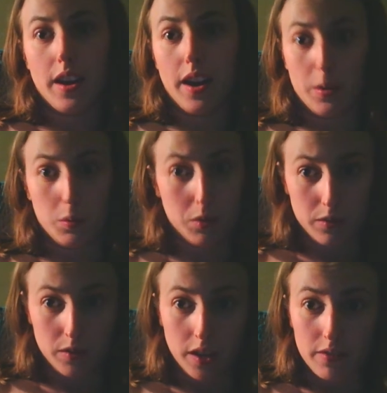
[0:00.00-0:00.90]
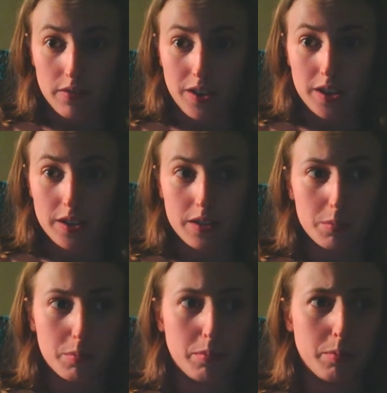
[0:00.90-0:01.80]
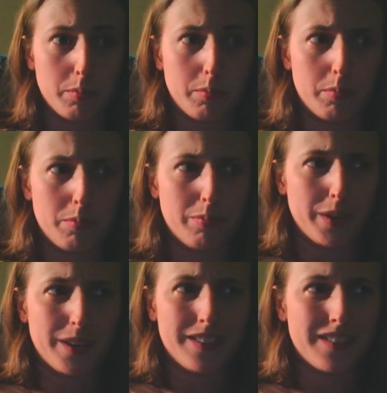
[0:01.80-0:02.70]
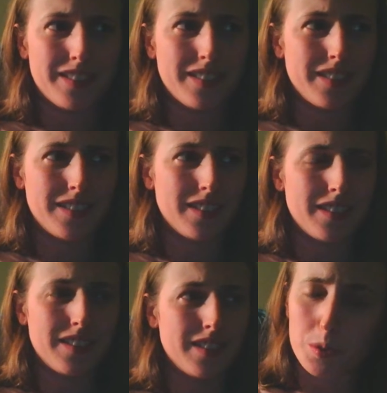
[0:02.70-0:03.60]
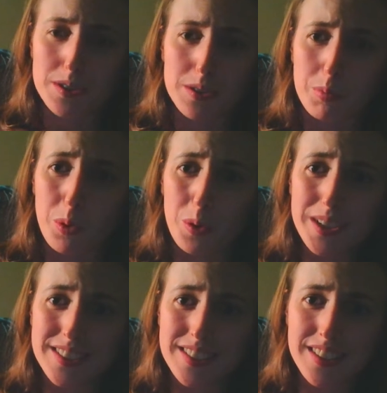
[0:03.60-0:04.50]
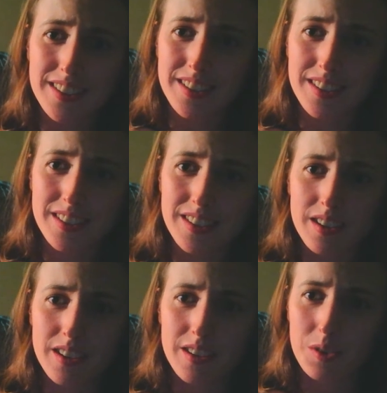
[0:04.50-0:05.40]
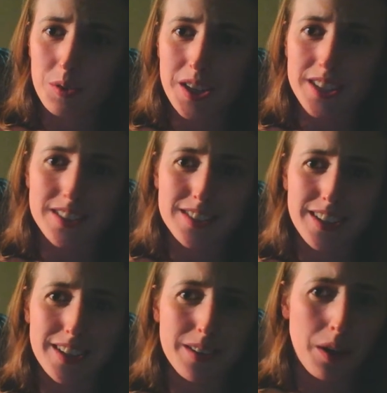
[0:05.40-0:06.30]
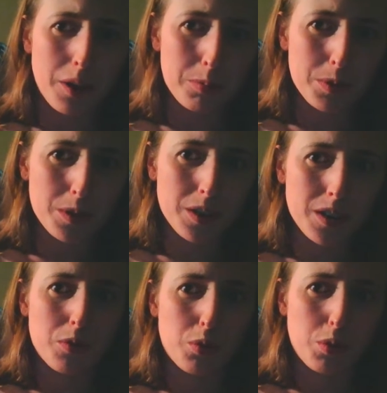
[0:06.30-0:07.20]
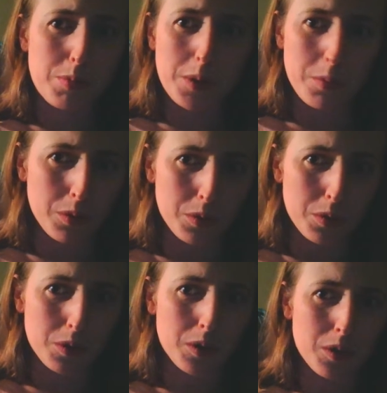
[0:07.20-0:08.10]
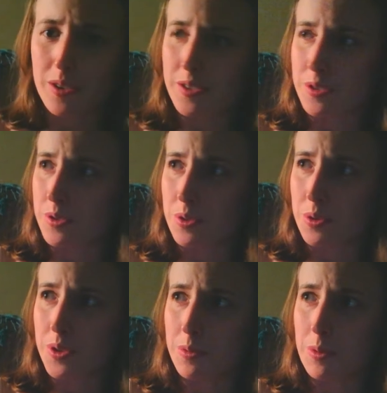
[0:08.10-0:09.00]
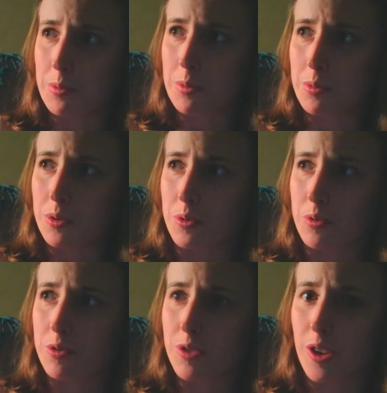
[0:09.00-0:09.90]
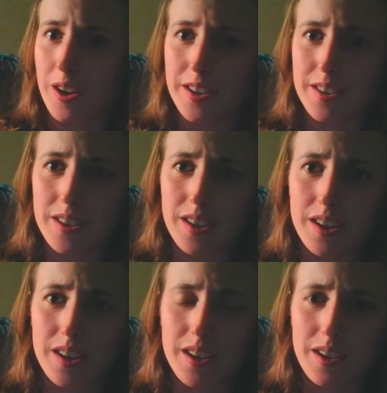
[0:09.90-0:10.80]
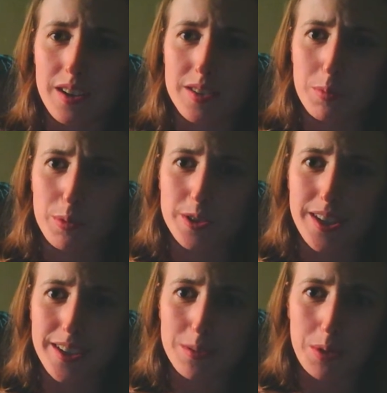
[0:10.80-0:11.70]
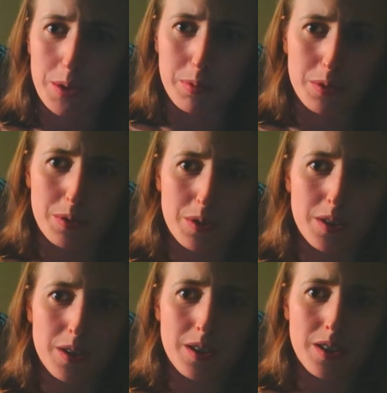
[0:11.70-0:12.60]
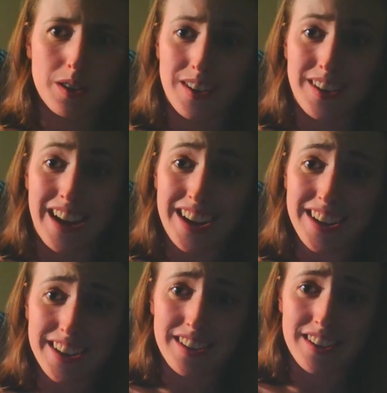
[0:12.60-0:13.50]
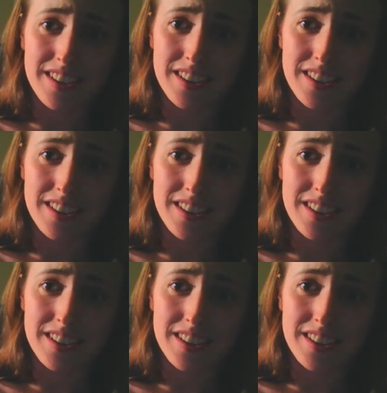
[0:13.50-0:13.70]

I would have gotten fired, but what's the point if you can't stand up for people? All the stories about people who fought to protect people and died.